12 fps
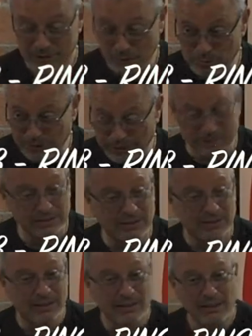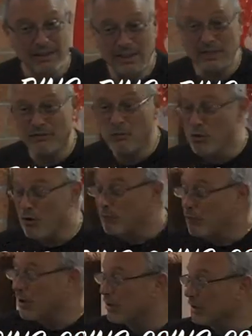So please, give a
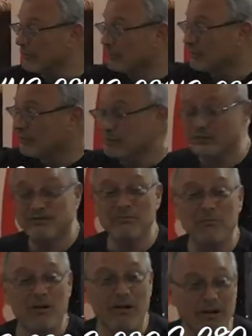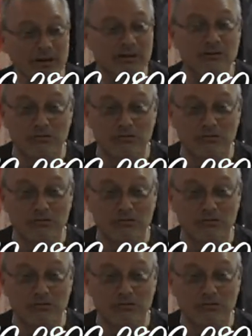warm welcome to Mr. Mark